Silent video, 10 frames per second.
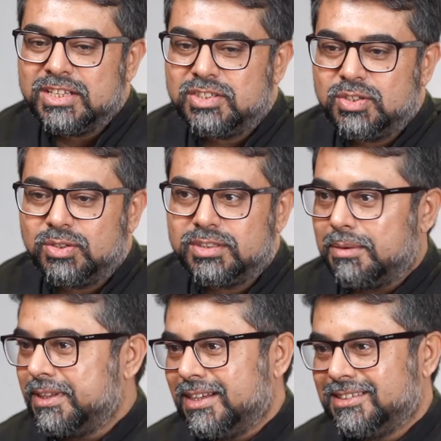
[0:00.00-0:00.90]
So
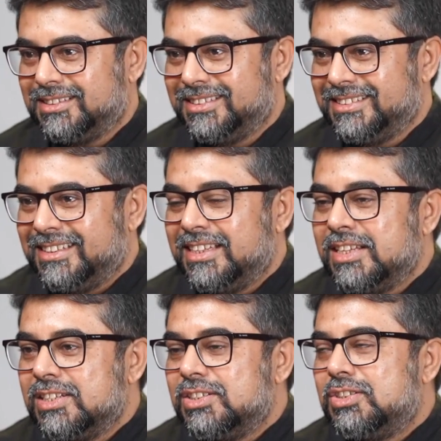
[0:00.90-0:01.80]
Zabardast.
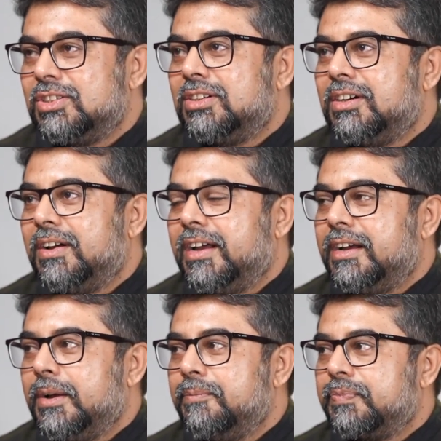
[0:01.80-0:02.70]
So
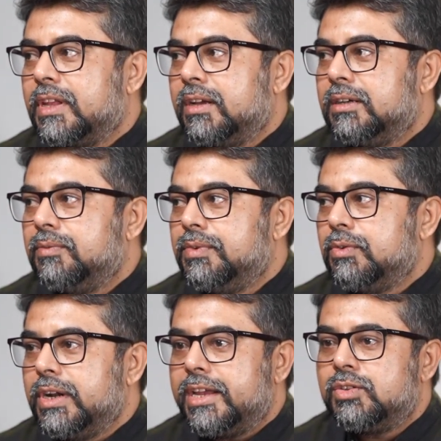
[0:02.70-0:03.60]
we
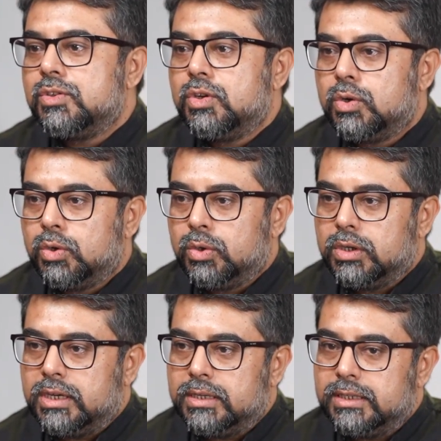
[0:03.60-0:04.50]
would like to
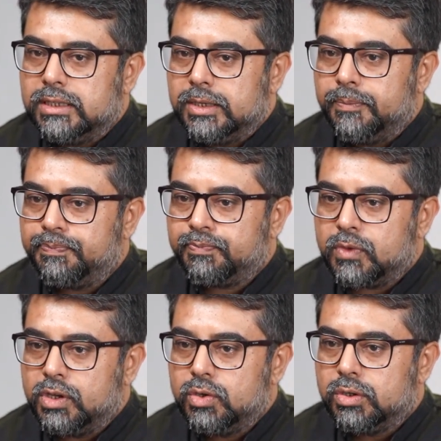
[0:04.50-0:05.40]
know
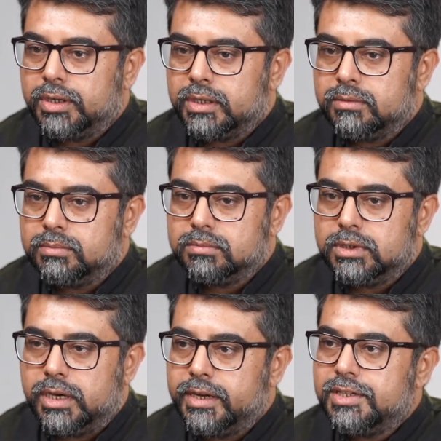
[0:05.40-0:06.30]
your
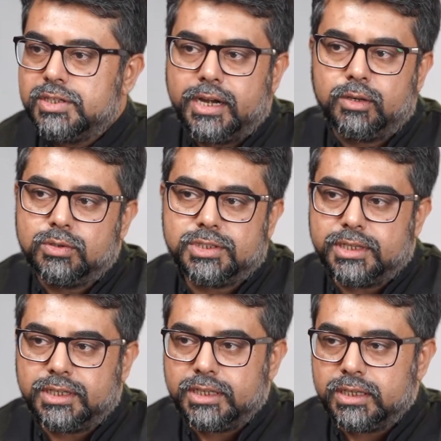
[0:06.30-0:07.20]
early childhood
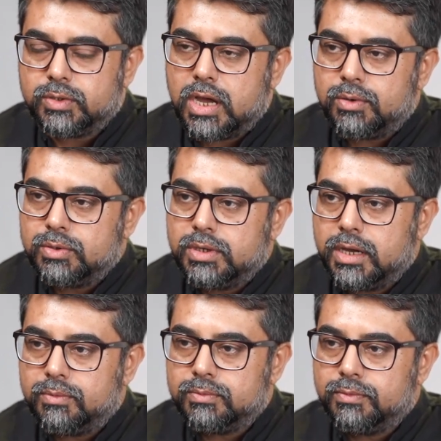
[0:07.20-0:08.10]
journey.
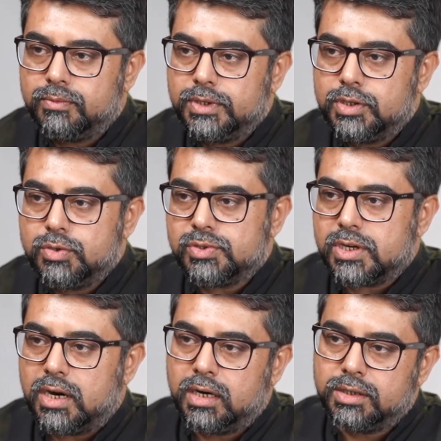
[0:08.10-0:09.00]
Where did you
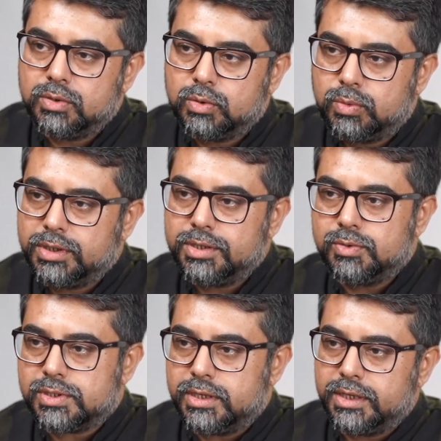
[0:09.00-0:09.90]
start? What did you
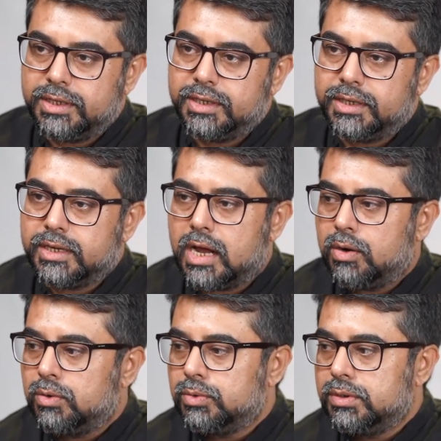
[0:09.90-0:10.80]
study, and
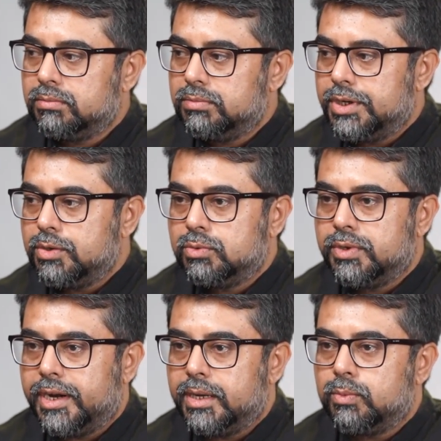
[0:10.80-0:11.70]
how did you
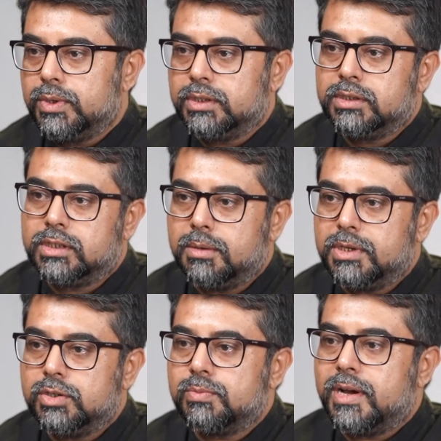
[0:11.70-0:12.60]
end up with
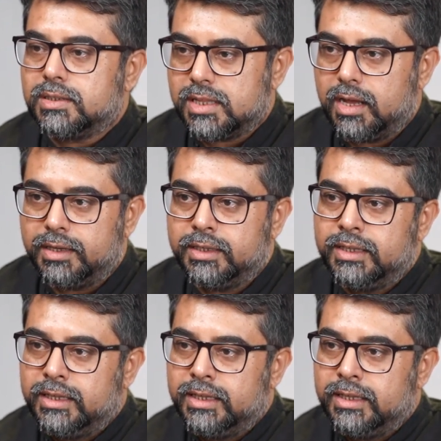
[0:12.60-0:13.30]
coming into Pakistan?